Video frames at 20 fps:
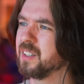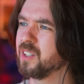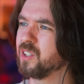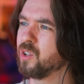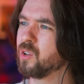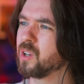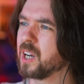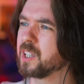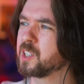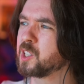
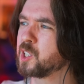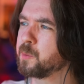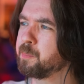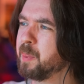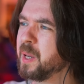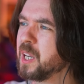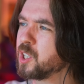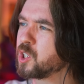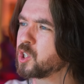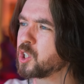You got
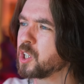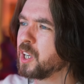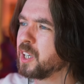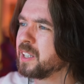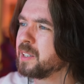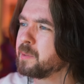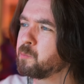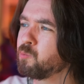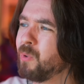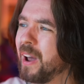speech
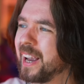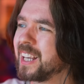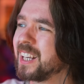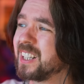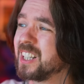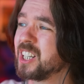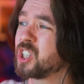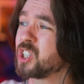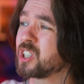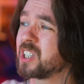
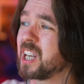recognition